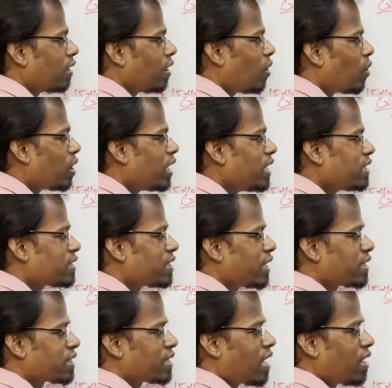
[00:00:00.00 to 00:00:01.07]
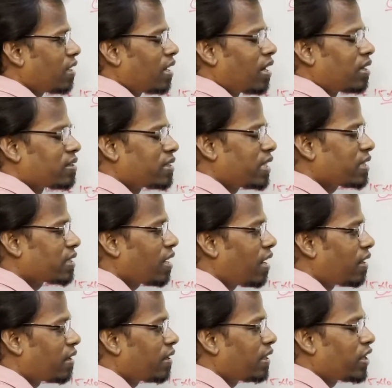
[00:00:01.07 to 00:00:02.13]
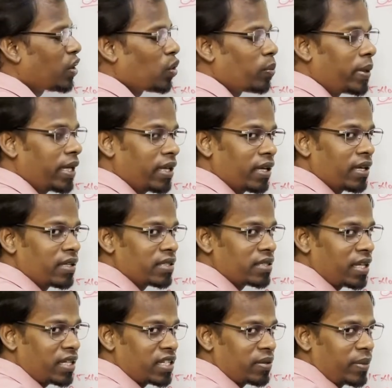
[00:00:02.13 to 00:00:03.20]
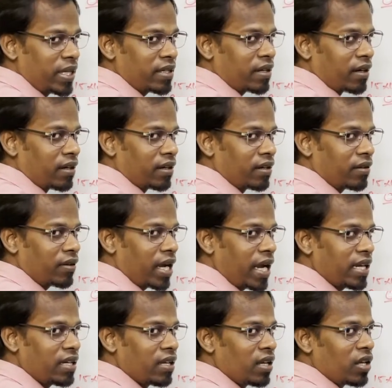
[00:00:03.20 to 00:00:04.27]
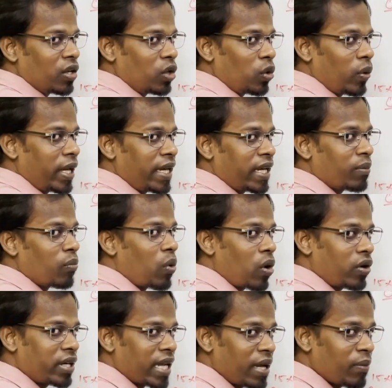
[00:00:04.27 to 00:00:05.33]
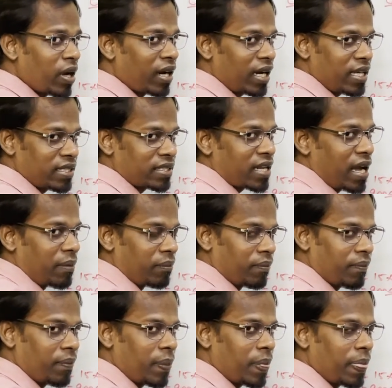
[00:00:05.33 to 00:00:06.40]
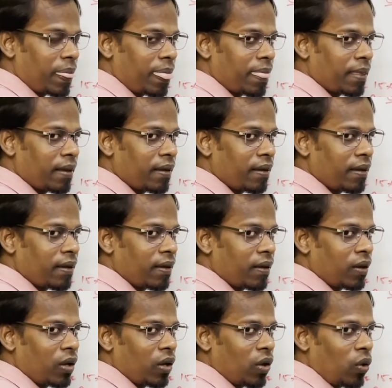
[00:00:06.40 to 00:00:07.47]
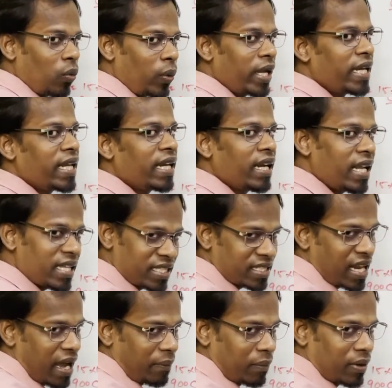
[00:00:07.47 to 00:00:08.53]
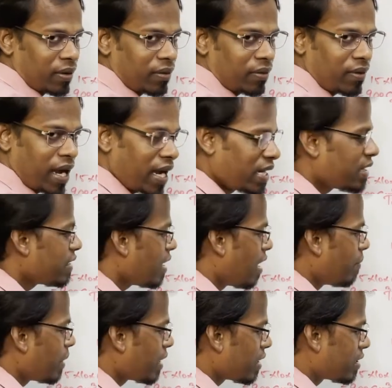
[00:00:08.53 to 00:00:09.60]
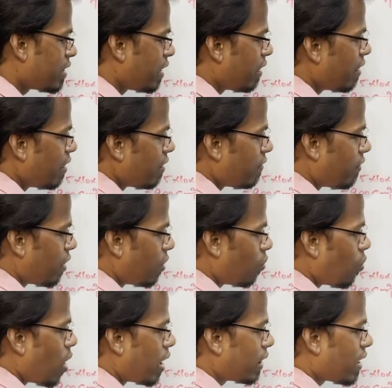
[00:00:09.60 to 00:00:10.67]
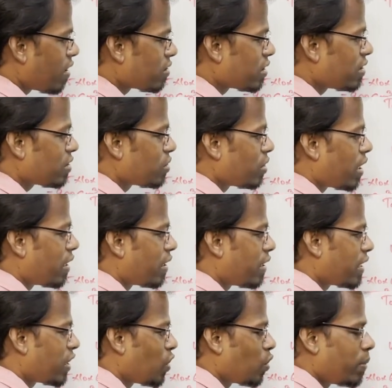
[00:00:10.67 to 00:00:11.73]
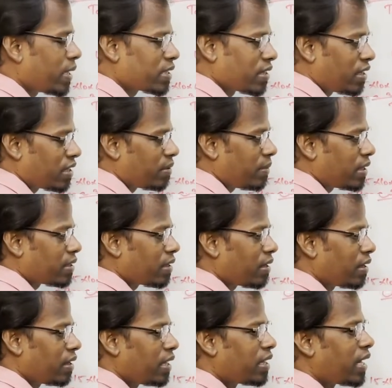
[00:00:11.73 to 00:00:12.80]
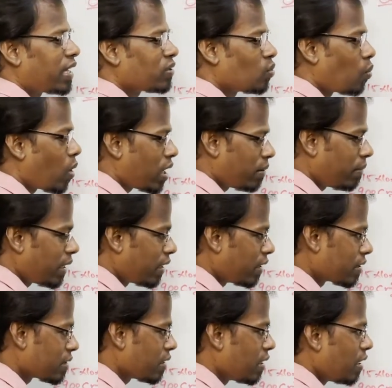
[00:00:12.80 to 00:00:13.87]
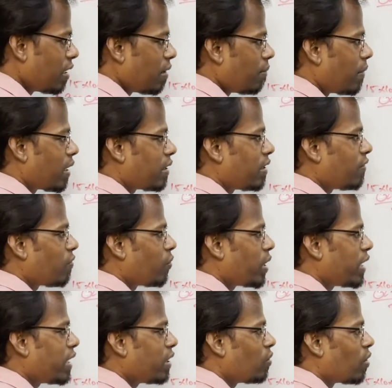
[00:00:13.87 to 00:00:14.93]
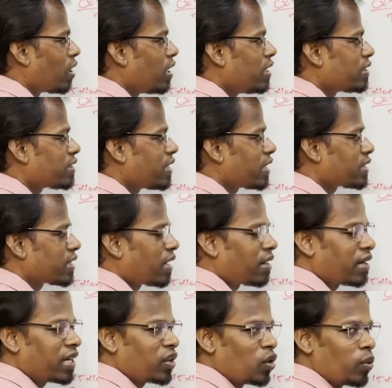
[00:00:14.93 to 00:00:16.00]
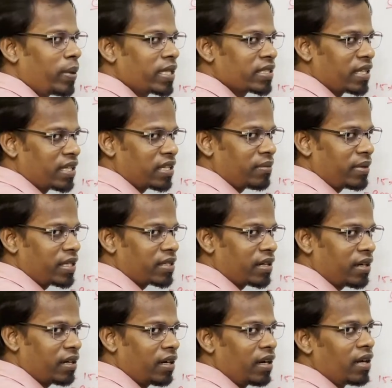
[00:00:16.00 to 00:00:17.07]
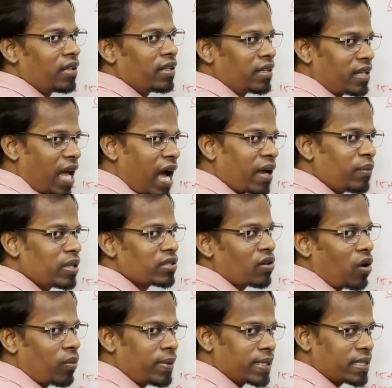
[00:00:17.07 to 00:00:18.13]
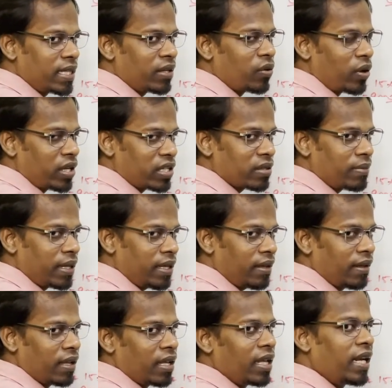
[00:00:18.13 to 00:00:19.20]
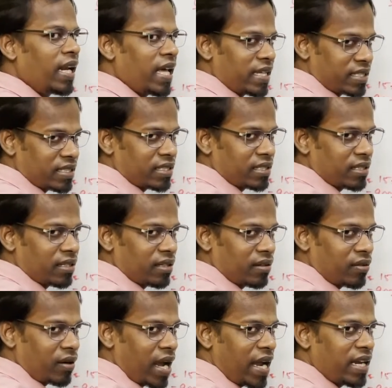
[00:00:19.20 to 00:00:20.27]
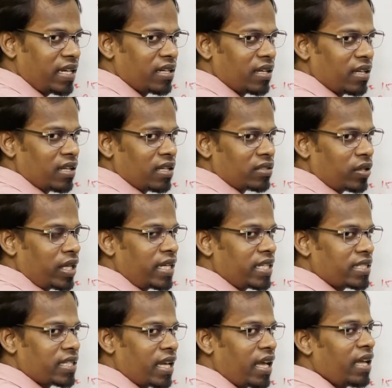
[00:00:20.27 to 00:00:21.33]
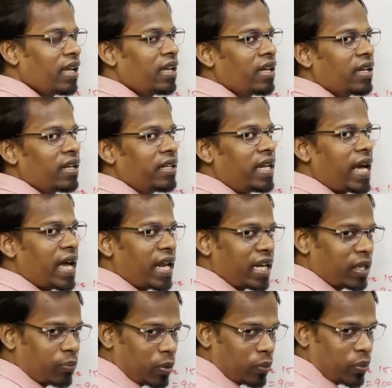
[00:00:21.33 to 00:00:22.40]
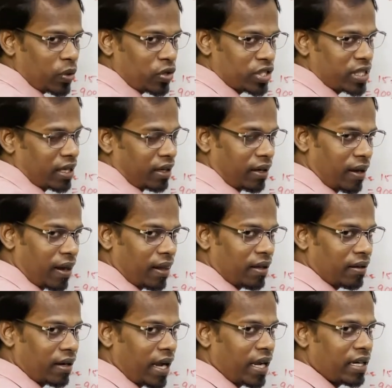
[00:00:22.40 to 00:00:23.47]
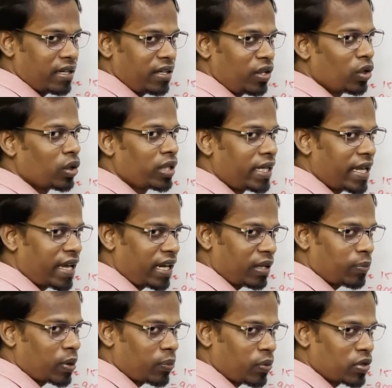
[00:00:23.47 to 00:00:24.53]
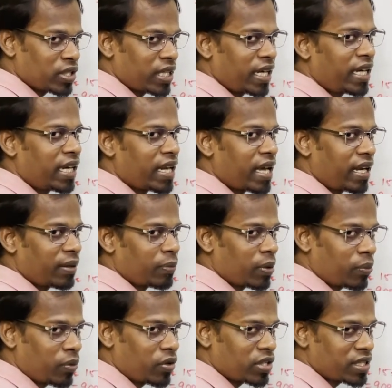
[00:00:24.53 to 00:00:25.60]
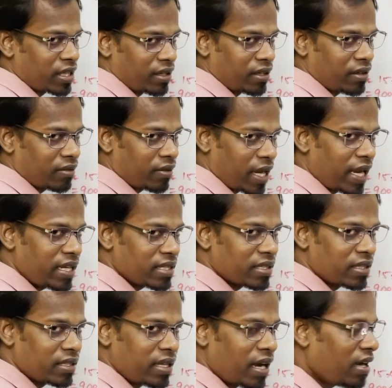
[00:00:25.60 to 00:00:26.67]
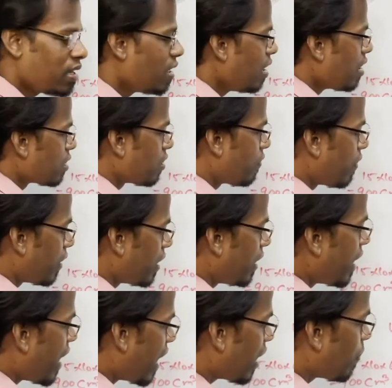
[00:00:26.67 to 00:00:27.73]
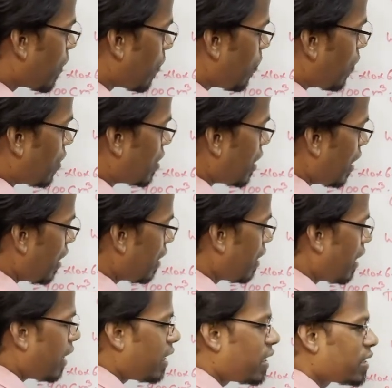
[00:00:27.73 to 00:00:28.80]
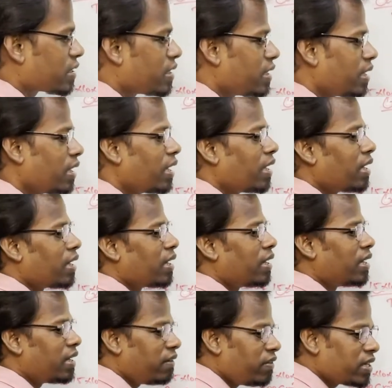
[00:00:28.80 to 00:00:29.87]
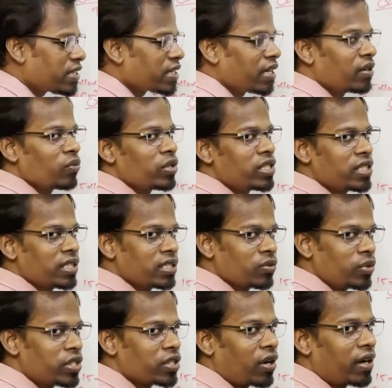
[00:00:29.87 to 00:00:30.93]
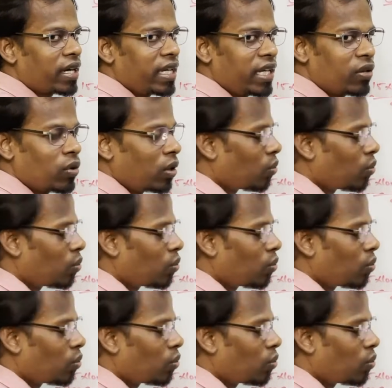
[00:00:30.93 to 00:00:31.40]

Only 600 cubic centimeter, right? Do we need more time or less time? We need less time, right? Yeah, because see, for 1200 cubic centimeter it takes 1 minute. But if we need only 600 cubic centimeter, the time is obviously going to be less, right? So it is a direct proportion, right? You know the direct proportion and indirect proportion, right? Yeah. So for the direct proportion, it is the division which are equal.